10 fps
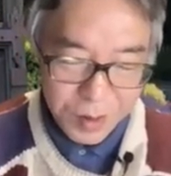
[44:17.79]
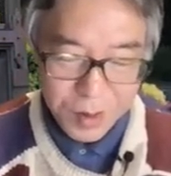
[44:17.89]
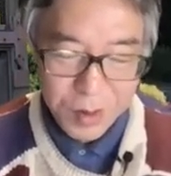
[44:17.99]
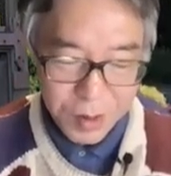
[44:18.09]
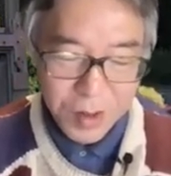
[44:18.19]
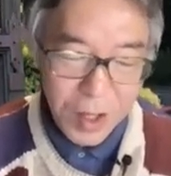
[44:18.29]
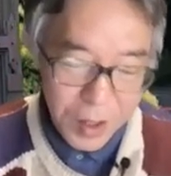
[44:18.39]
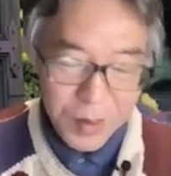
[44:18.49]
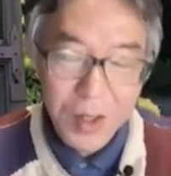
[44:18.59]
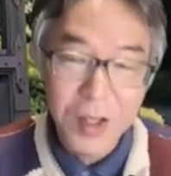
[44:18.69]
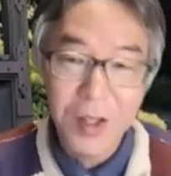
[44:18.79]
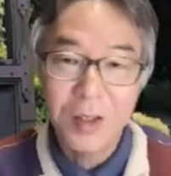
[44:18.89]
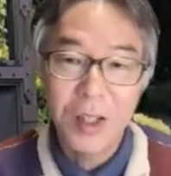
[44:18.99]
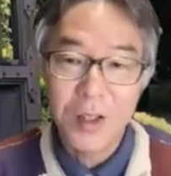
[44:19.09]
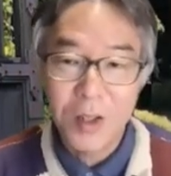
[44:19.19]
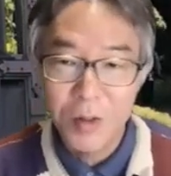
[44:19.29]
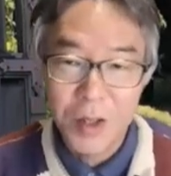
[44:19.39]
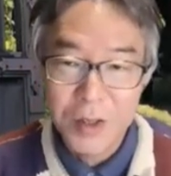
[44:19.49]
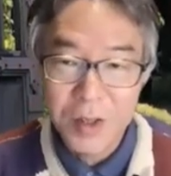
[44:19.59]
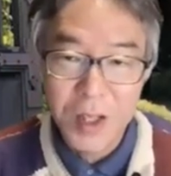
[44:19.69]
you don't have anything like
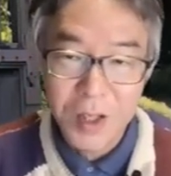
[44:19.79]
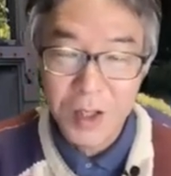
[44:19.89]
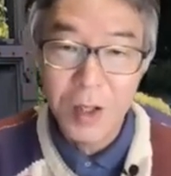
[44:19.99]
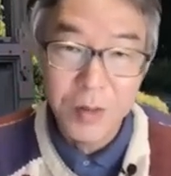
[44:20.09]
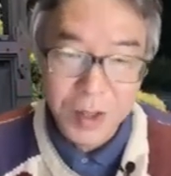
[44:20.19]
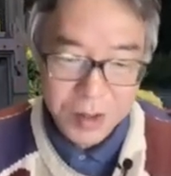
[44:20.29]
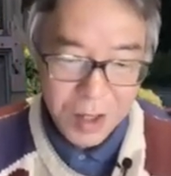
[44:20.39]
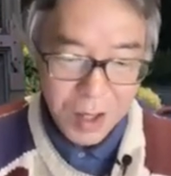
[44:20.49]
current, steady current.